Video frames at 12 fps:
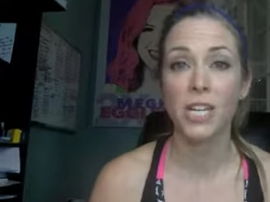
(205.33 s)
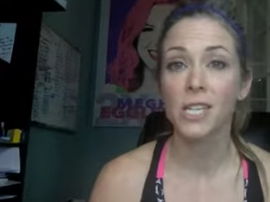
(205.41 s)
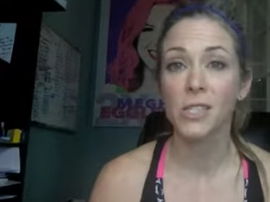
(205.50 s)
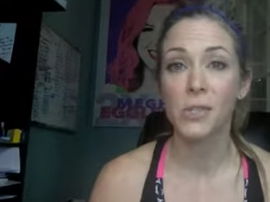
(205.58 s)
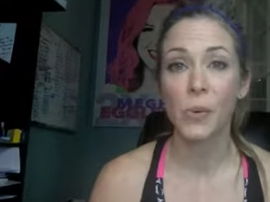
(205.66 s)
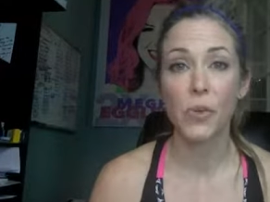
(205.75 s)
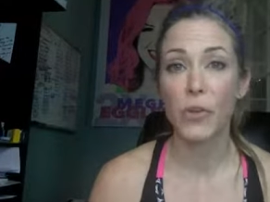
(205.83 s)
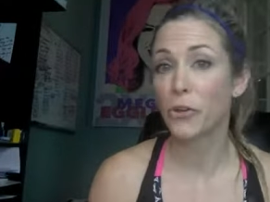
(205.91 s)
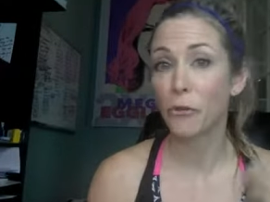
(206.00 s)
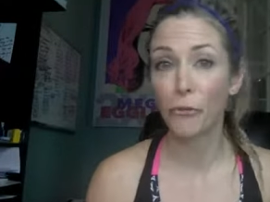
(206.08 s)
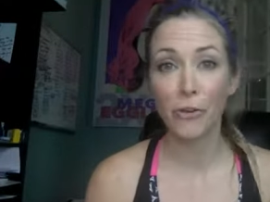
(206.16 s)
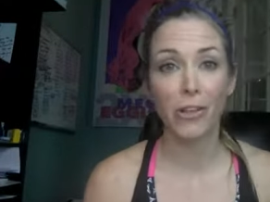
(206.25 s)
So, you know, you
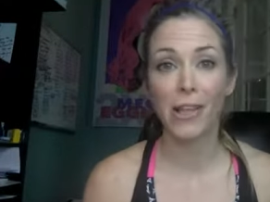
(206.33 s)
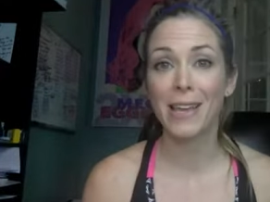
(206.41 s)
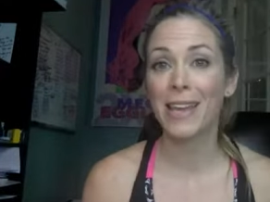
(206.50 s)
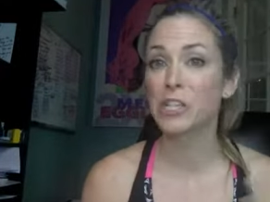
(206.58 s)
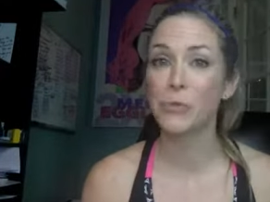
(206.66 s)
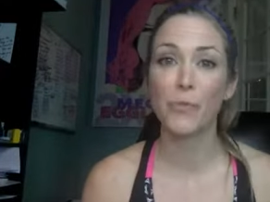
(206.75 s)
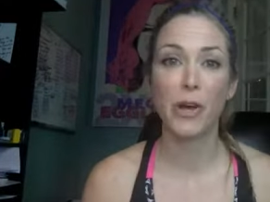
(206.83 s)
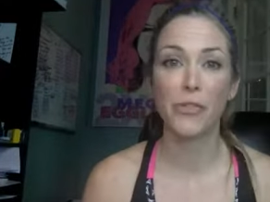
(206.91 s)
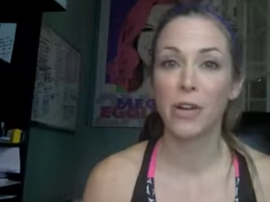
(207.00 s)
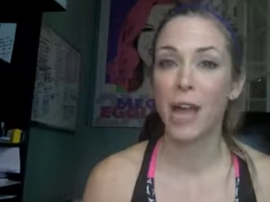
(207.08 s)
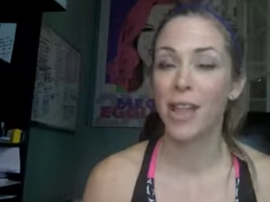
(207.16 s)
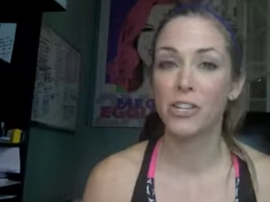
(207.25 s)
don't feel like each month you're
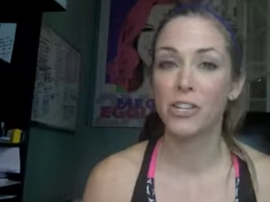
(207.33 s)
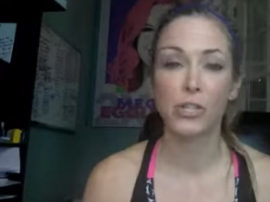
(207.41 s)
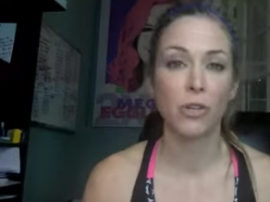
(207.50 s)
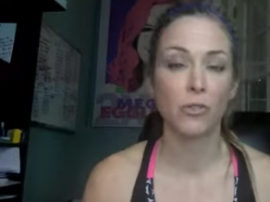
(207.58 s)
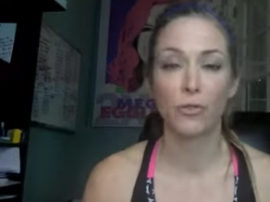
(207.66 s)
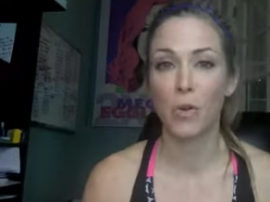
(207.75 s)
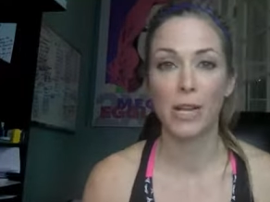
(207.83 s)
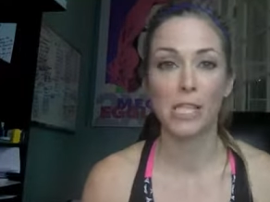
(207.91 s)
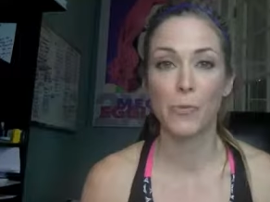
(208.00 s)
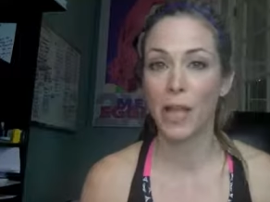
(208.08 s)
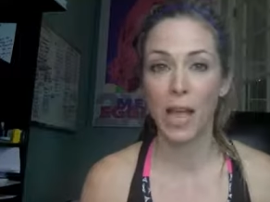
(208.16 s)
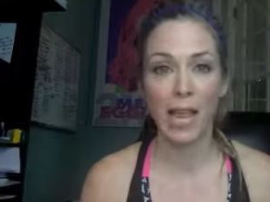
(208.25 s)
kind of just throwing
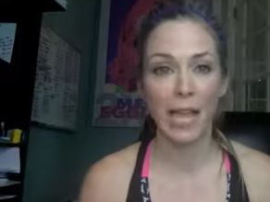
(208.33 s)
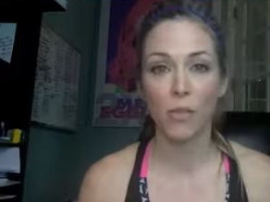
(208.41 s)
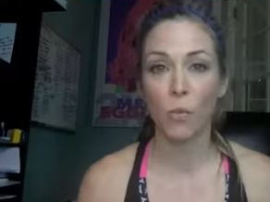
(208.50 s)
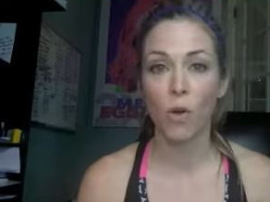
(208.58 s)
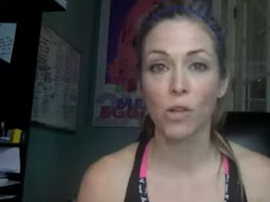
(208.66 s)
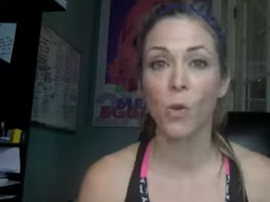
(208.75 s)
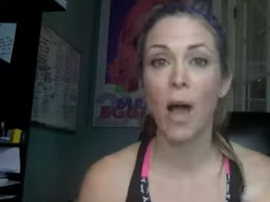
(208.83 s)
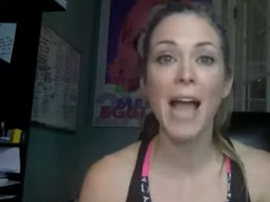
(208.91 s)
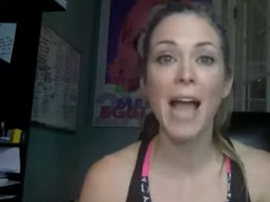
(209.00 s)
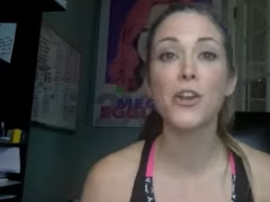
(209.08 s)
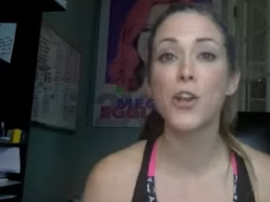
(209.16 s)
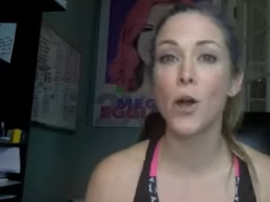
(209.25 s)
spaghetti at the wall. So
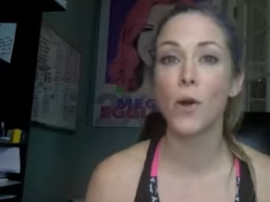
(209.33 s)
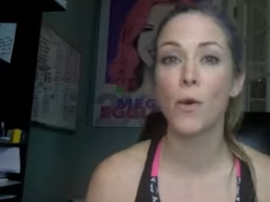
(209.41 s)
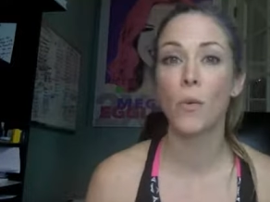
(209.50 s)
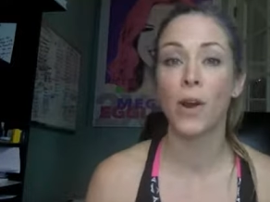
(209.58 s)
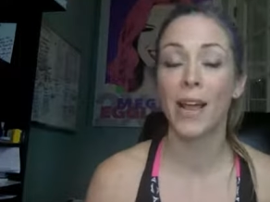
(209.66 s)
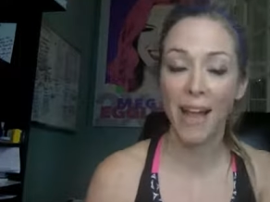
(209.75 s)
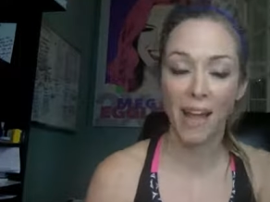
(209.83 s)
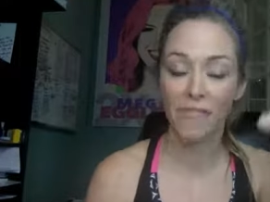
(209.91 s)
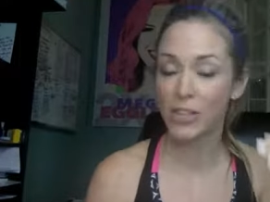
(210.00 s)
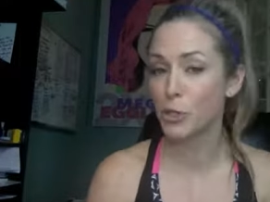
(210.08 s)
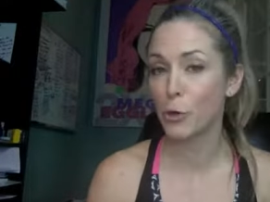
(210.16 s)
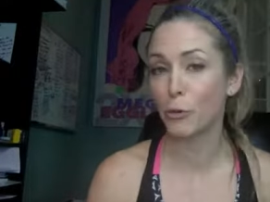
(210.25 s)
I know when I have
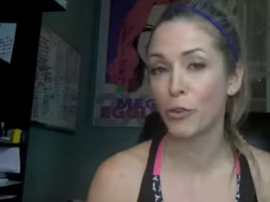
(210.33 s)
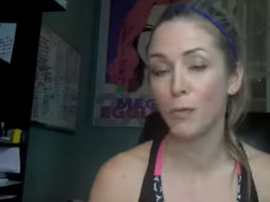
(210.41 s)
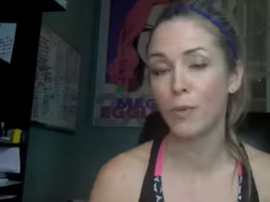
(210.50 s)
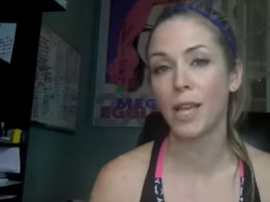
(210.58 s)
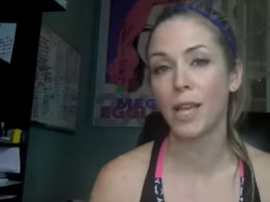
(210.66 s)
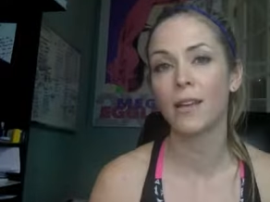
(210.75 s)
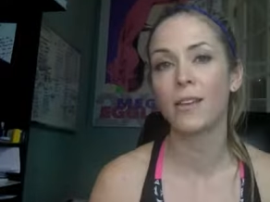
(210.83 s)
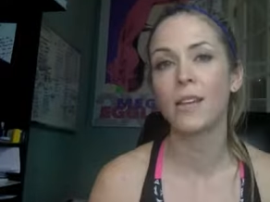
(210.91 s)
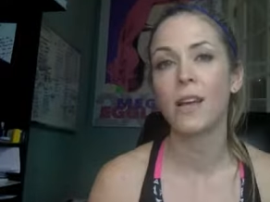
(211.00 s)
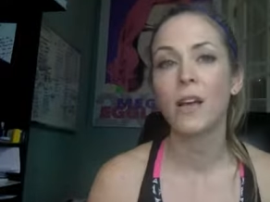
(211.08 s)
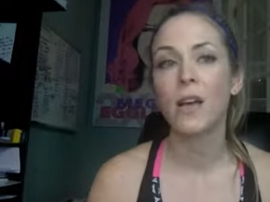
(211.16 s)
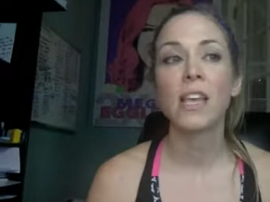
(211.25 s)
this no fail plan
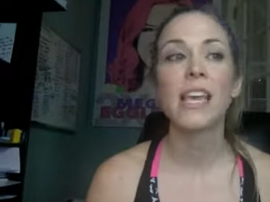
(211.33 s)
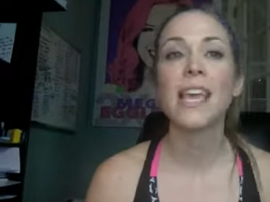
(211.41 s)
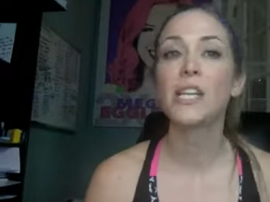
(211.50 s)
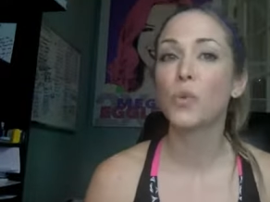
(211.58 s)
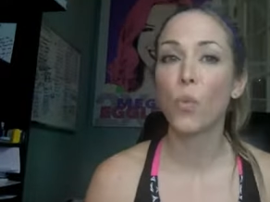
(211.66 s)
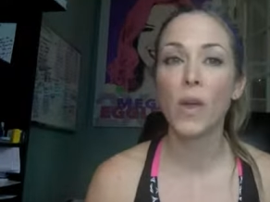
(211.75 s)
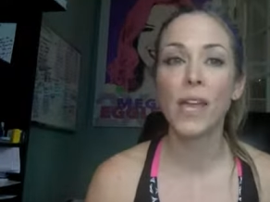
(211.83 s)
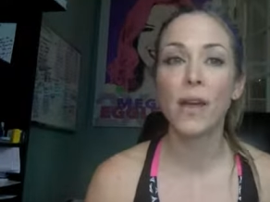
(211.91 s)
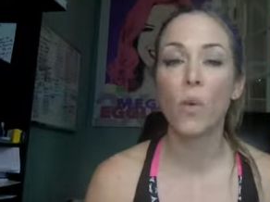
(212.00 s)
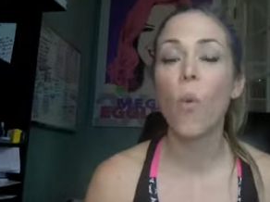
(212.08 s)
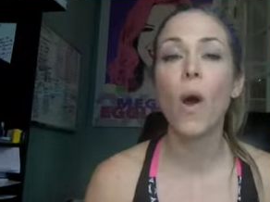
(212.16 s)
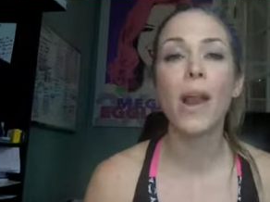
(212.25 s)
each week
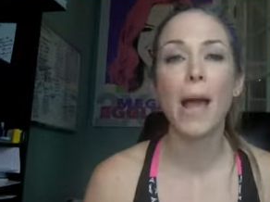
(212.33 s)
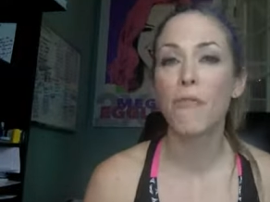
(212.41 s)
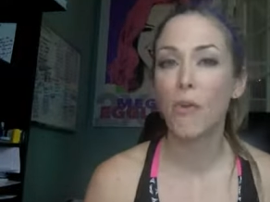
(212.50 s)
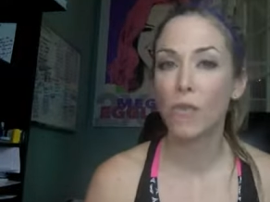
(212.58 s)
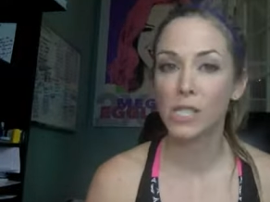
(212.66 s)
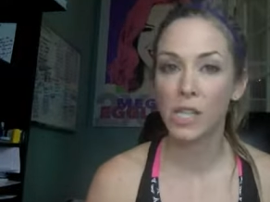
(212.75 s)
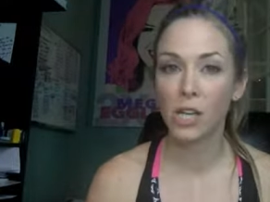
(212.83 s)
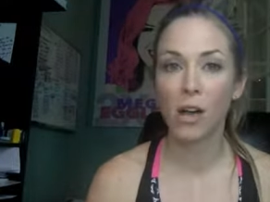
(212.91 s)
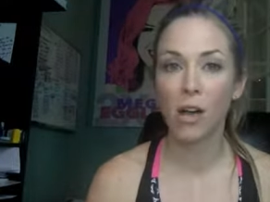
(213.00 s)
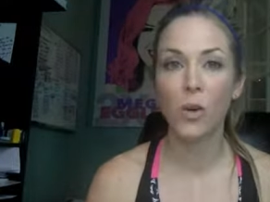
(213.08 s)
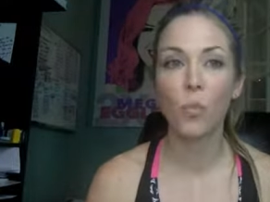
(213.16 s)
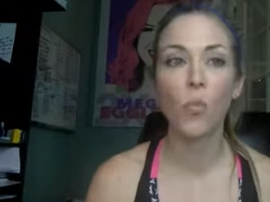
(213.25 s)
what I'm focusing
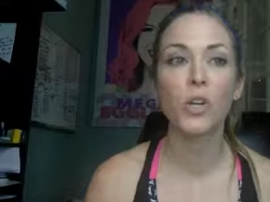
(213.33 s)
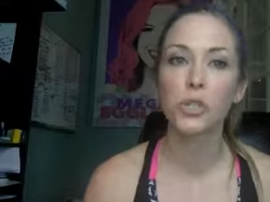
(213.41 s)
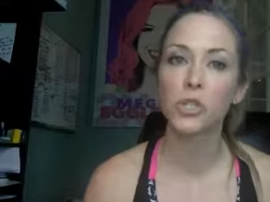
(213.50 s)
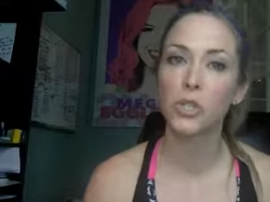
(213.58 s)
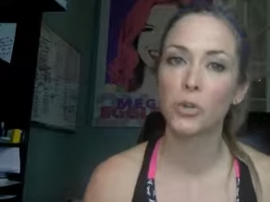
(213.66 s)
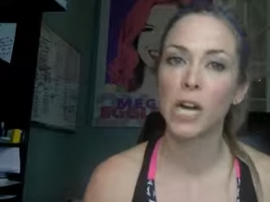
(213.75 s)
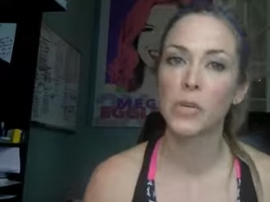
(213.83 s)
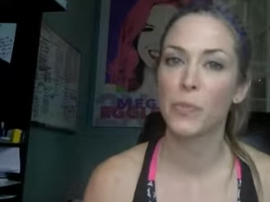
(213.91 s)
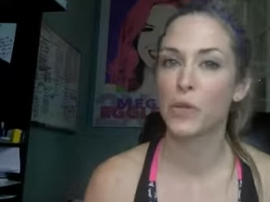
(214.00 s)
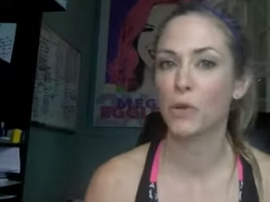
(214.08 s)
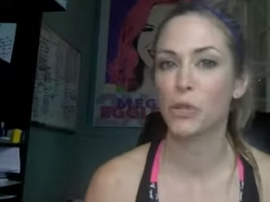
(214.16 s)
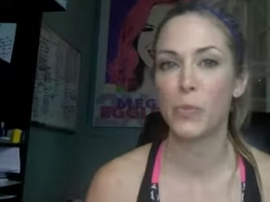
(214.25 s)
on, what to direct my
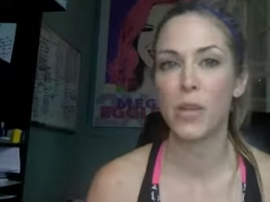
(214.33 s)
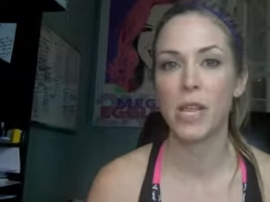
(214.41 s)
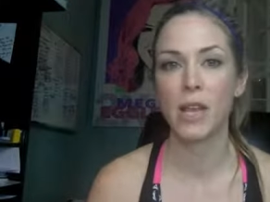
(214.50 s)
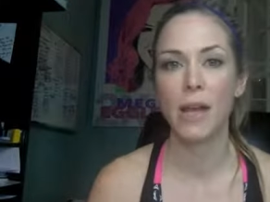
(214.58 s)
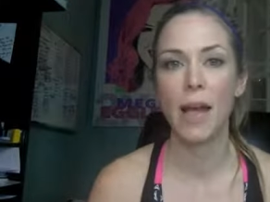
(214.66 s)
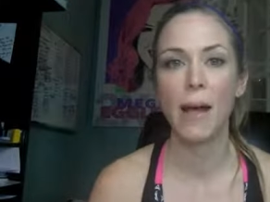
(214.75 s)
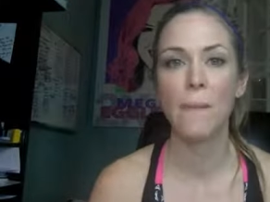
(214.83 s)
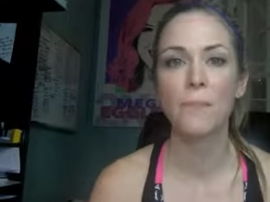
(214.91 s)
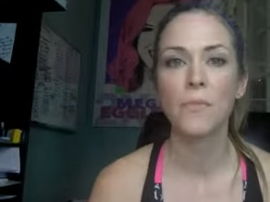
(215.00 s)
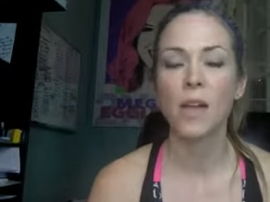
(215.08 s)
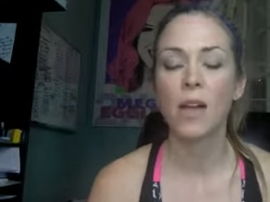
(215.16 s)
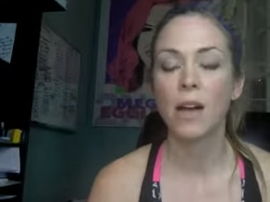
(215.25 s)
social media at.
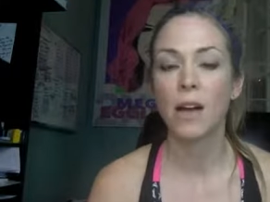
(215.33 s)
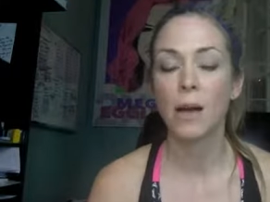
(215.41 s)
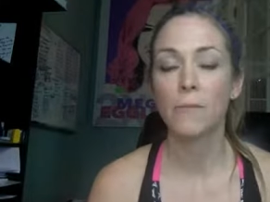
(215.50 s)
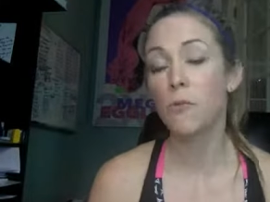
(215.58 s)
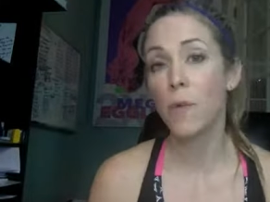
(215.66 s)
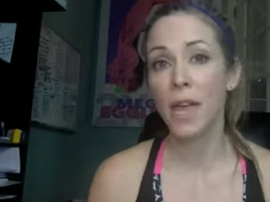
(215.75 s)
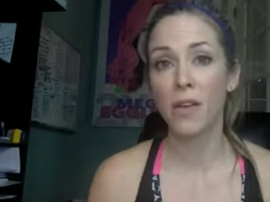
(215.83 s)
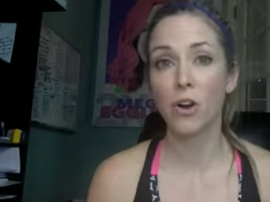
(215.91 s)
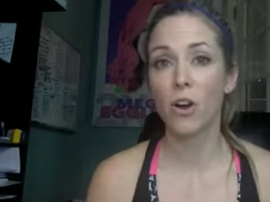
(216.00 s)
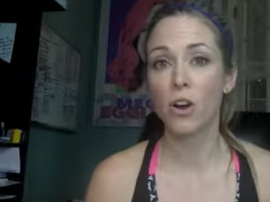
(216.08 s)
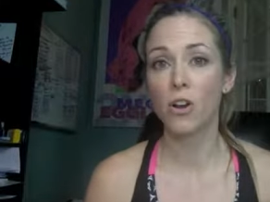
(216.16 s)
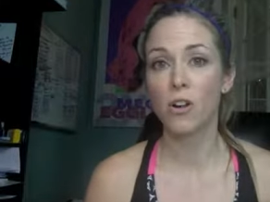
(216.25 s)
Um, you may have
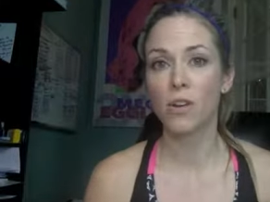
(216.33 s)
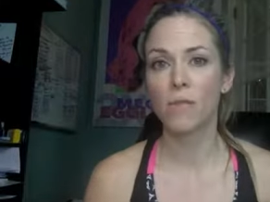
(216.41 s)
heard